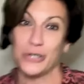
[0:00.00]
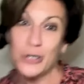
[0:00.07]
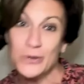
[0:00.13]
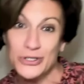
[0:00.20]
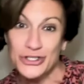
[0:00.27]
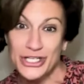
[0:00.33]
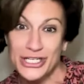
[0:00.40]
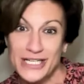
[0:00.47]

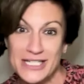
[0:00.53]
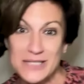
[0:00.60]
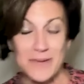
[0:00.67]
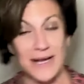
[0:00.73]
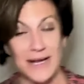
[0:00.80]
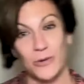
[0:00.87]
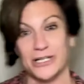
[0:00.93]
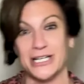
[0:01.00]
coaches,
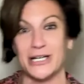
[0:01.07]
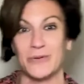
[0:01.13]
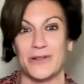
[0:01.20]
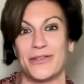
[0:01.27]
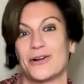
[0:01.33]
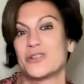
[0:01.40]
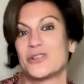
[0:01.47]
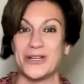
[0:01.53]
by working
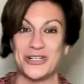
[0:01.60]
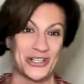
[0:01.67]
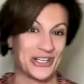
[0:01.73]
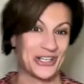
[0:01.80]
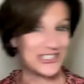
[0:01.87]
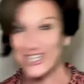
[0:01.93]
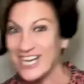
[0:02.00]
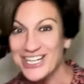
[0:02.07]
with our special
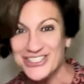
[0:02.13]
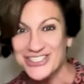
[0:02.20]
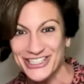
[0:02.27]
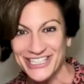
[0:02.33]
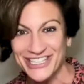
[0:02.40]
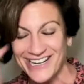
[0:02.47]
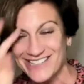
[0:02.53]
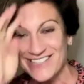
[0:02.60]
education
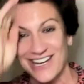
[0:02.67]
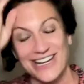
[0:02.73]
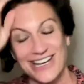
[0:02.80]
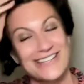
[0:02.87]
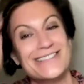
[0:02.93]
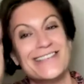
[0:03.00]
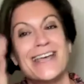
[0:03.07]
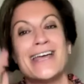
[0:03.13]

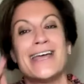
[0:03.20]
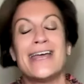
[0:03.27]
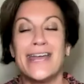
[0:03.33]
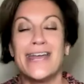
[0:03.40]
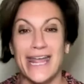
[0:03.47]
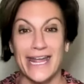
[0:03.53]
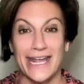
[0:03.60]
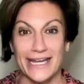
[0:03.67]
liaisons.
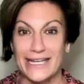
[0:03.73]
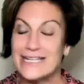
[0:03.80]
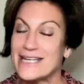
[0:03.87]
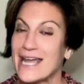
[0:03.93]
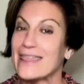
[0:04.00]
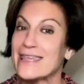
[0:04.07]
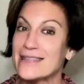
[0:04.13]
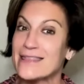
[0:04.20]
And
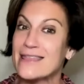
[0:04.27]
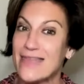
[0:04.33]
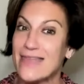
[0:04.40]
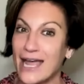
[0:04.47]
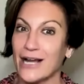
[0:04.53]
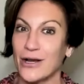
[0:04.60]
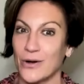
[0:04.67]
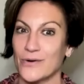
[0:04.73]
I think that
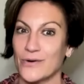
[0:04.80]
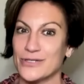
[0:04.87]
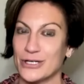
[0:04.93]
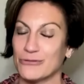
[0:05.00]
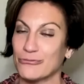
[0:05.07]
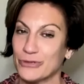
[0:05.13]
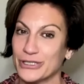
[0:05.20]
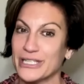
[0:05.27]
that goes
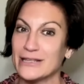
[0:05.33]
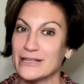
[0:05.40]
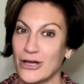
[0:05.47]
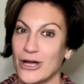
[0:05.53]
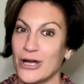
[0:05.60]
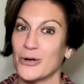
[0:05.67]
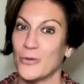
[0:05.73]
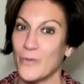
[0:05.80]
a really
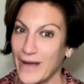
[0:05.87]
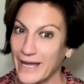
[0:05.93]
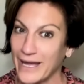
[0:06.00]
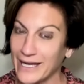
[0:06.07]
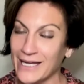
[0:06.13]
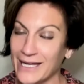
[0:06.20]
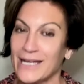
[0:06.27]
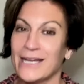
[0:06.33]
long
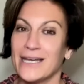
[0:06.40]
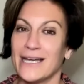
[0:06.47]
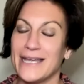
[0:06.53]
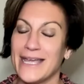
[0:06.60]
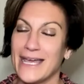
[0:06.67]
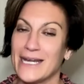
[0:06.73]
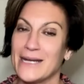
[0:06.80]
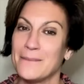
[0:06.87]
way.
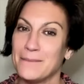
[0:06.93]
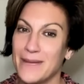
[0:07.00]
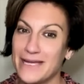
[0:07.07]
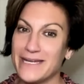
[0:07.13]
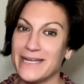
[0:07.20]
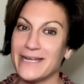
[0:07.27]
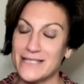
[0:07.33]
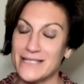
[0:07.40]
Again,
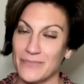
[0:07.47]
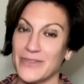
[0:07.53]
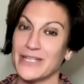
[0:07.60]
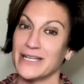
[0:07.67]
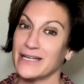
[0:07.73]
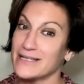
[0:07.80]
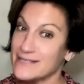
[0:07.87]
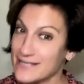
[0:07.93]
making
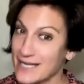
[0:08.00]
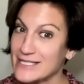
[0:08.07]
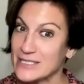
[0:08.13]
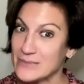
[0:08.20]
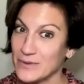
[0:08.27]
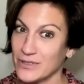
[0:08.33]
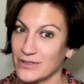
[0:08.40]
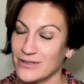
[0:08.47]
something
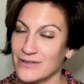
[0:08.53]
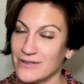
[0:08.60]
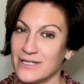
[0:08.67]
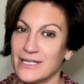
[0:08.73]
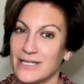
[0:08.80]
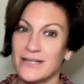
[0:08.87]
accessible,